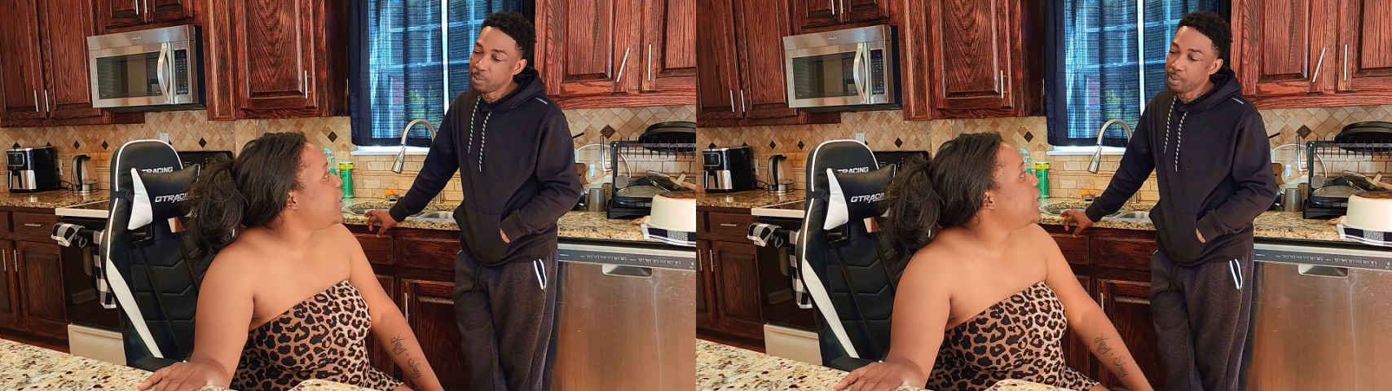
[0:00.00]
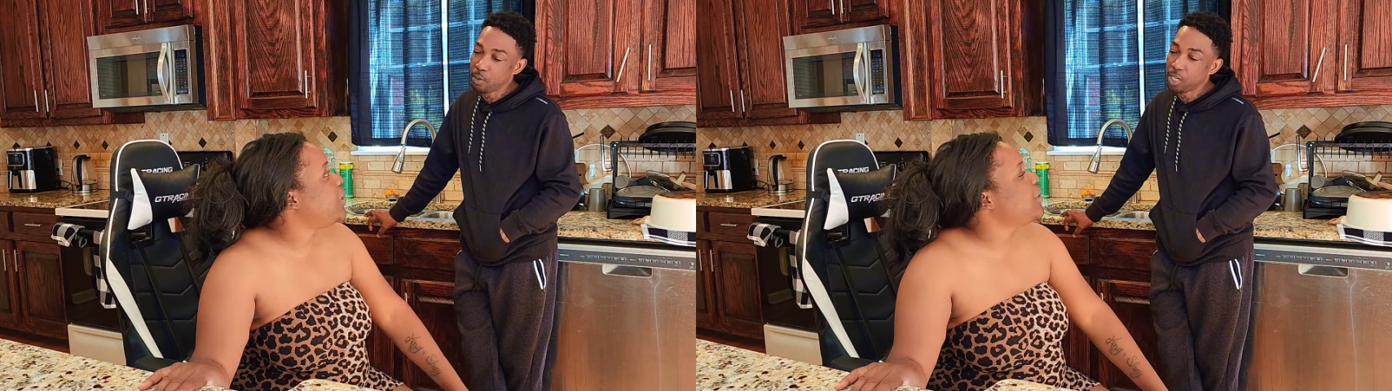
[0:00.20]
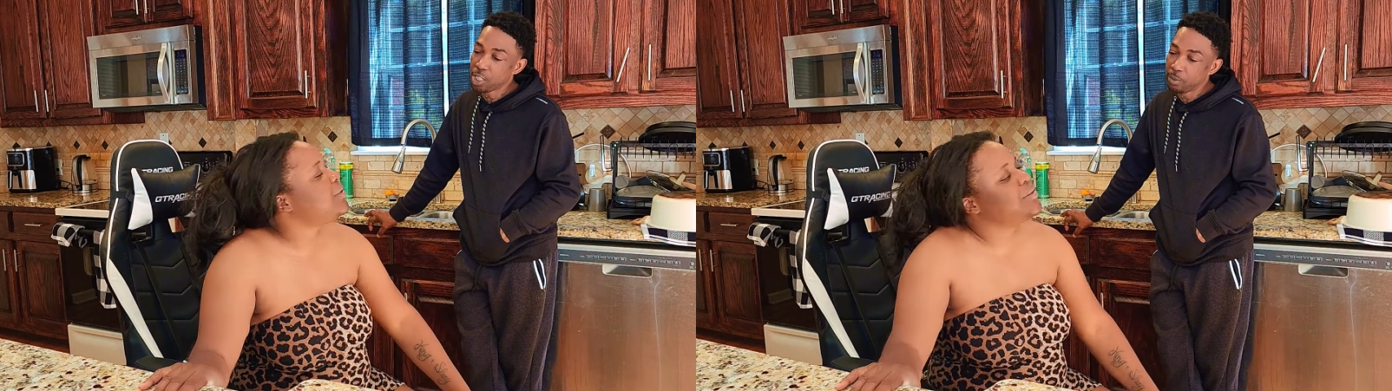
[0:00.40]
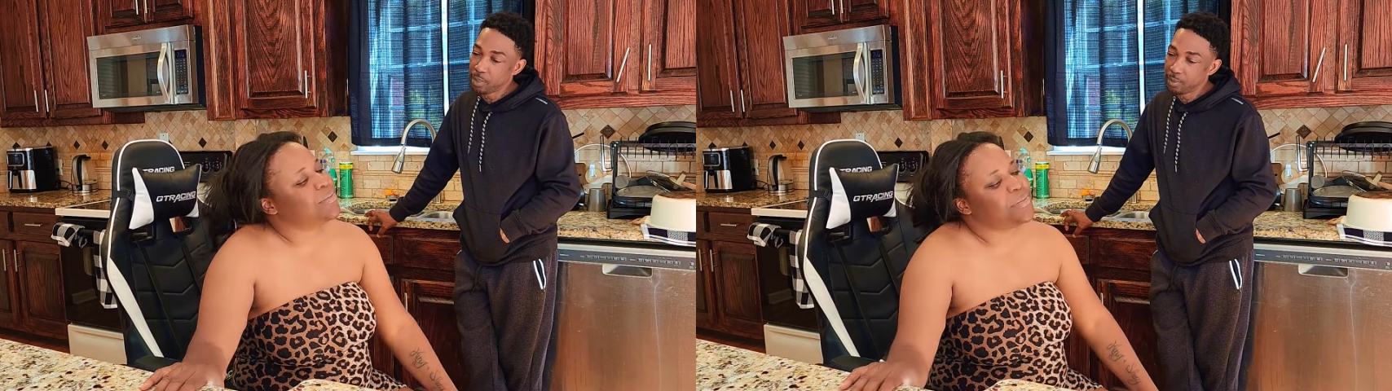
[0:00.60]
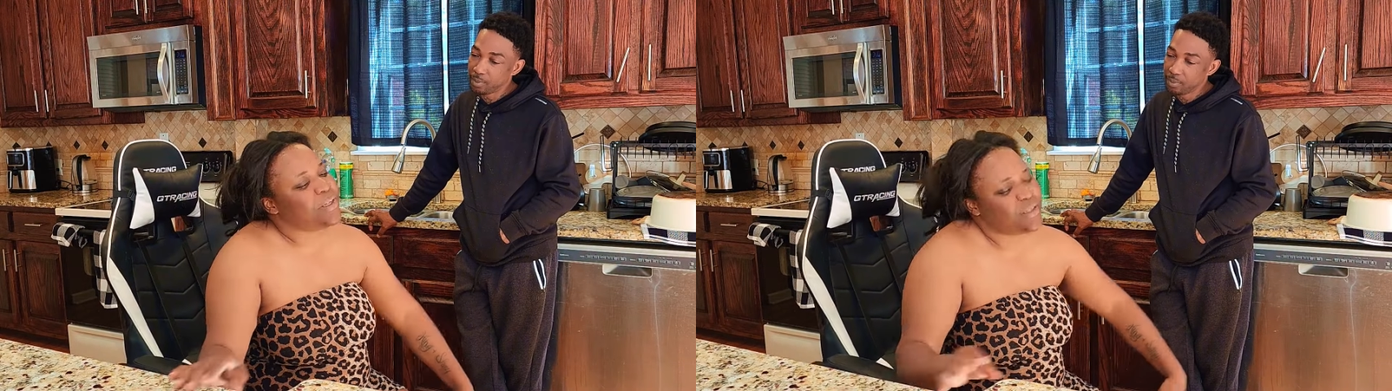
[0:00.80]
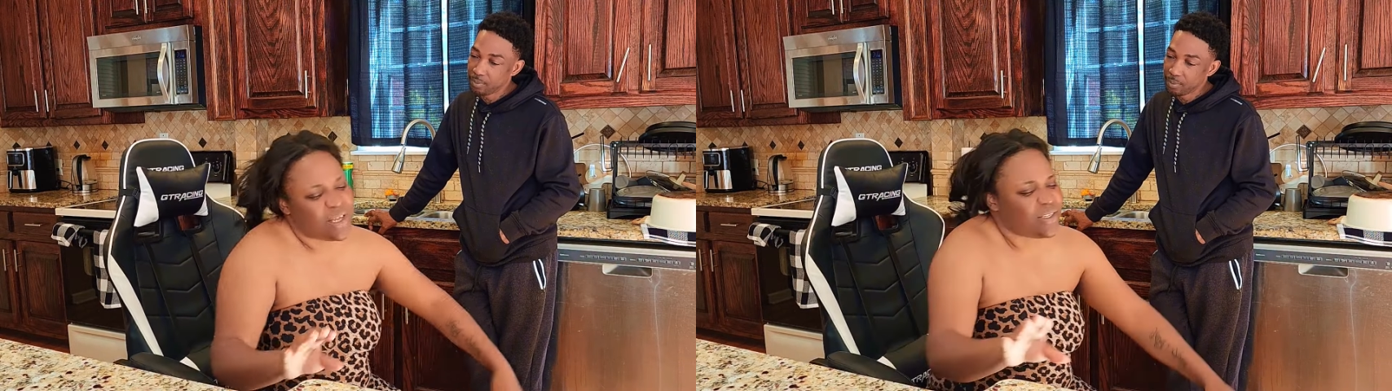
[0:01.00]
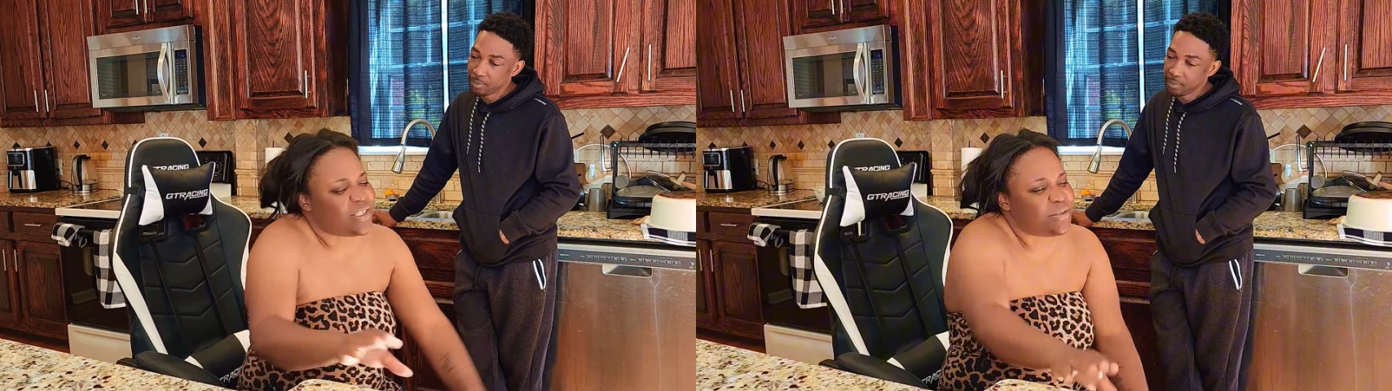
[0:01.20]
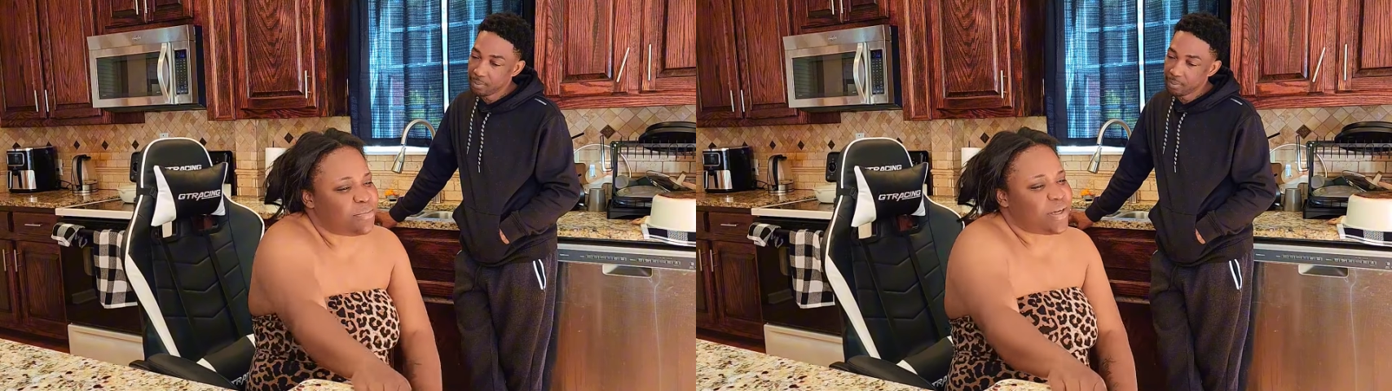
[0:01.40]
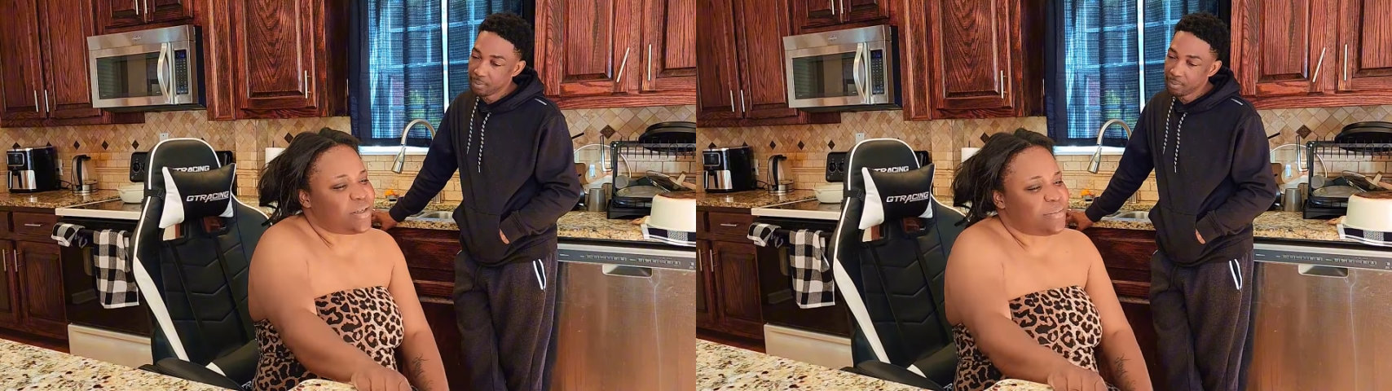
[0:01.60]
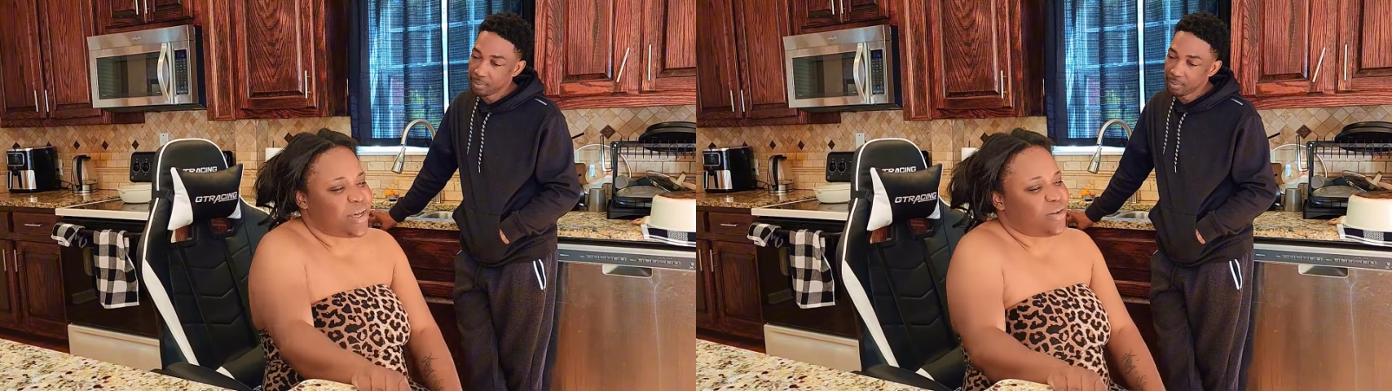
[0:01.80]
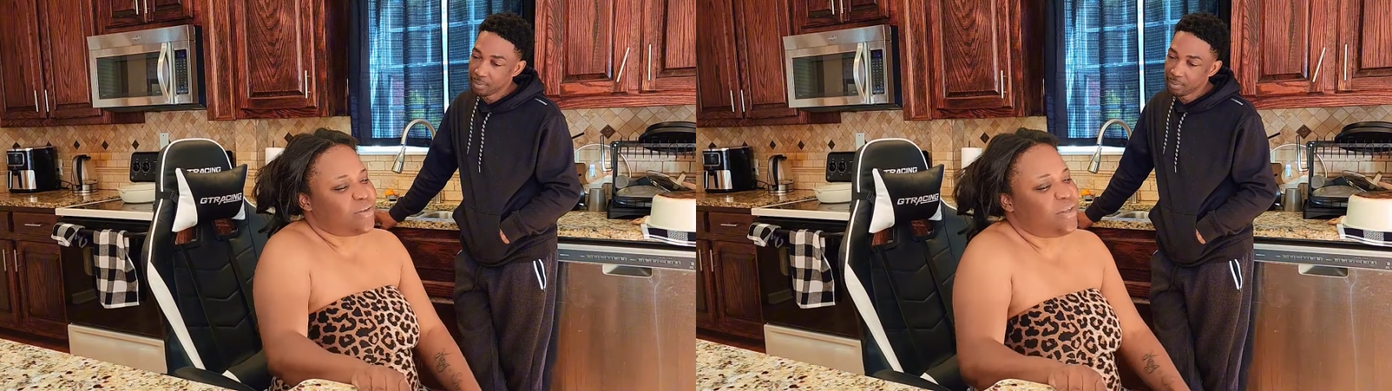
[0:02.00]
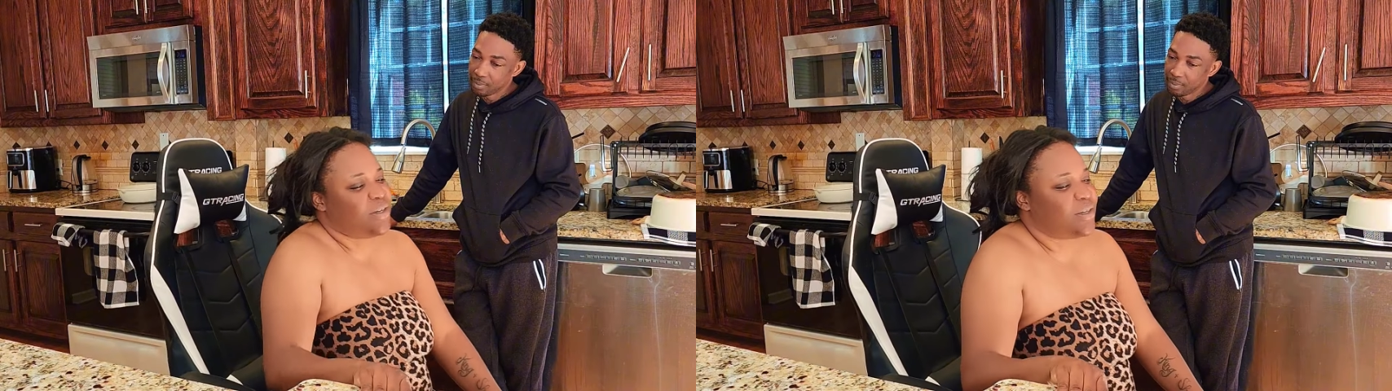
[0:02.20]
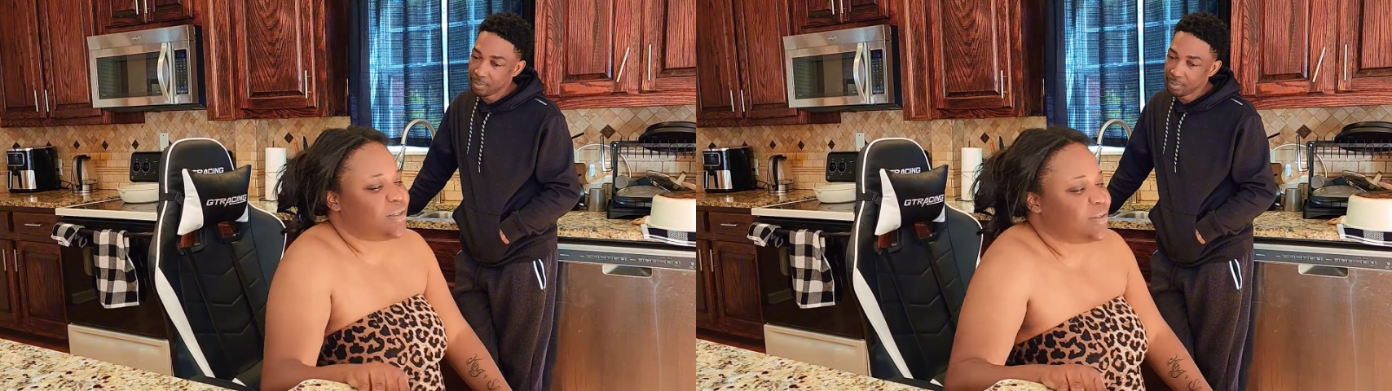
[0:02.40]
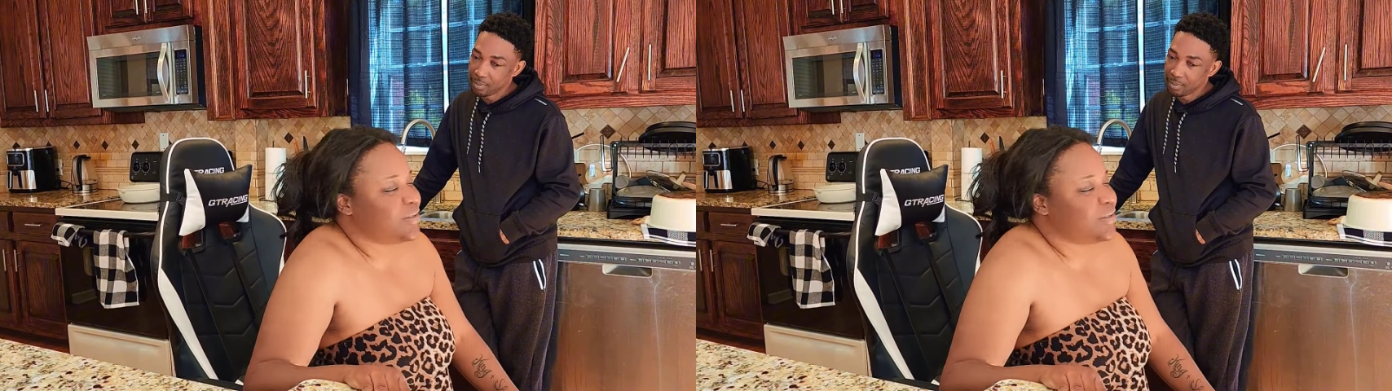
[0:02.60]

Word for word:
Speaker 1: cheap, for me, why you for
Speaker 2: me? I'm not cheap, for you, man. Good girl